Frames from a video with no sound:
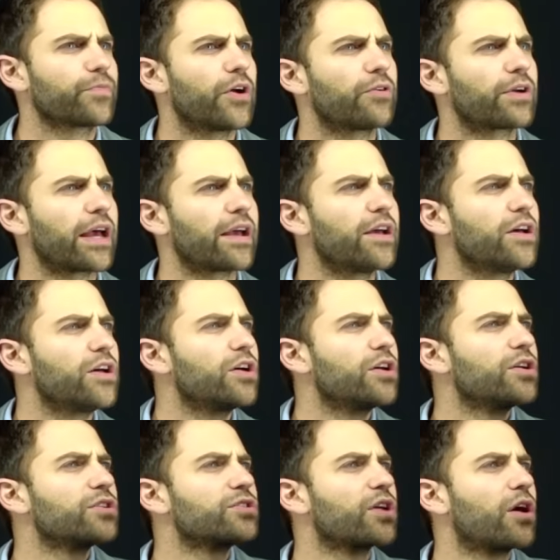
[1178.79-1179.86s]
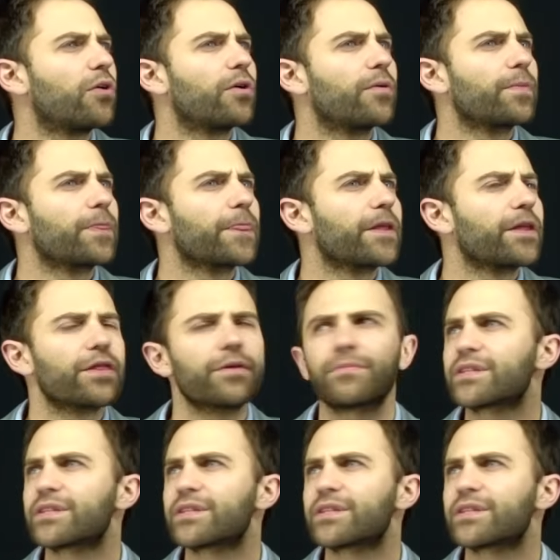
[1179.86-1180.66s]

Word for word: Okay, so the